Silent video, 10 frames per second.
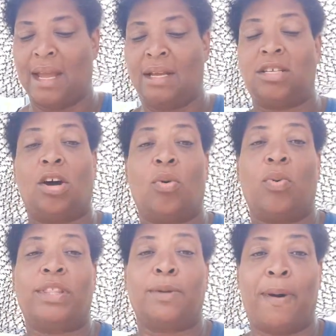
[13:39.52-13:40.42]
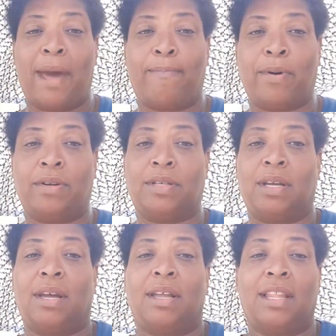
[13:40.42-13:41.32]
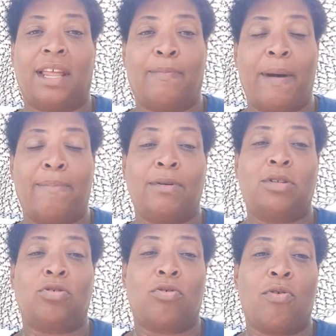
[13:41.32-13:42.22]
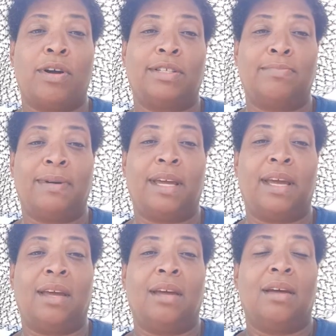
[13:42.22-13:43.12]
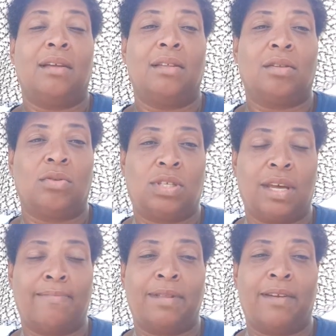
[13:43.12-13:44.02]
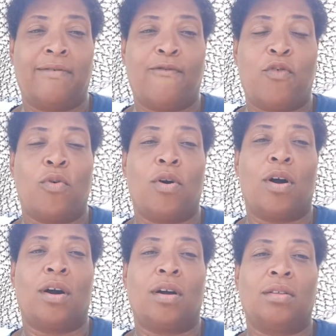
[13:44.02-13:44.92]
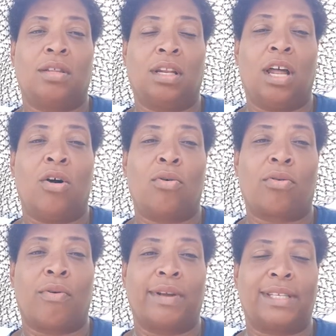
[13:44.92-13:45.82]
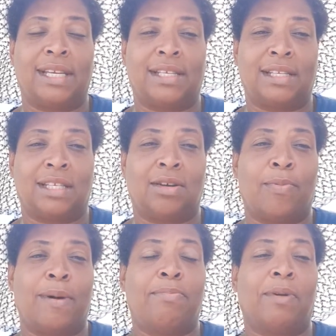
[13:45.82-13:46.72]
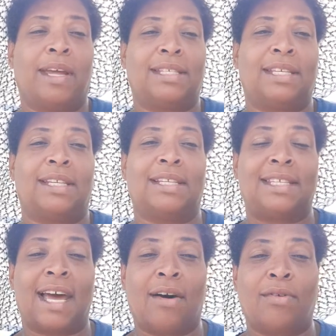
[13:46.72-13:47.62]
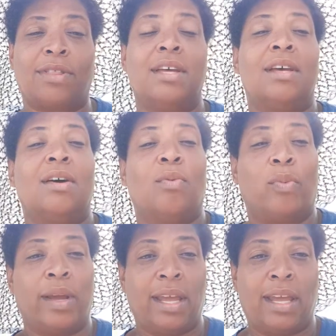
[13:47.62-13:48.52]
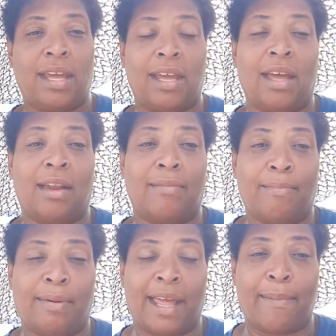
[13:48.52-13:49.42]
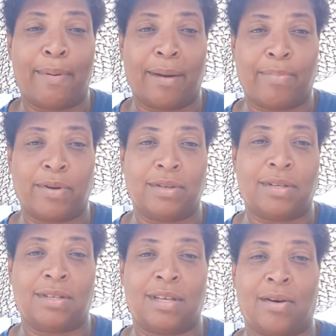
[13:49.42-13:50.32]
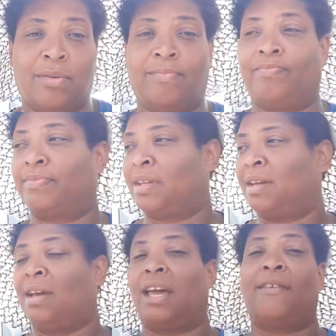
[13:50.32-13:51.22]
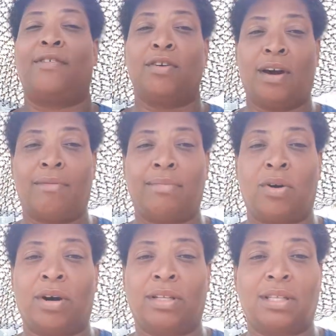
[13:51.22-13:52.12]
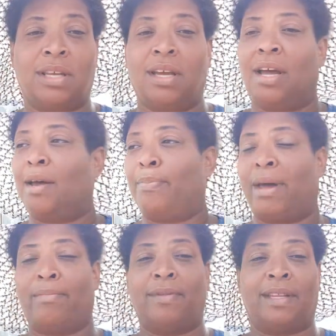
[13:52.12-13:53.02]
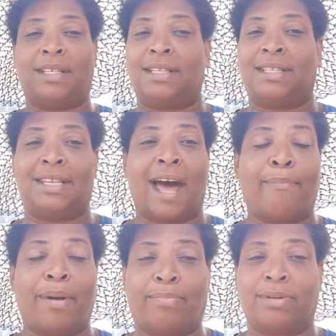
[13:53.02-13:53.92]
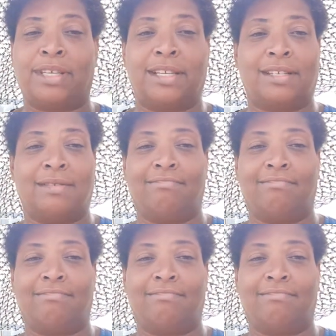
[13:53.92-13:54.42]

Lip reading: So with the peppers. Now the peppers are going to be something for the long growing season. So people that's in the South, we can plant peppers. So if you're up north, it's not pepper season.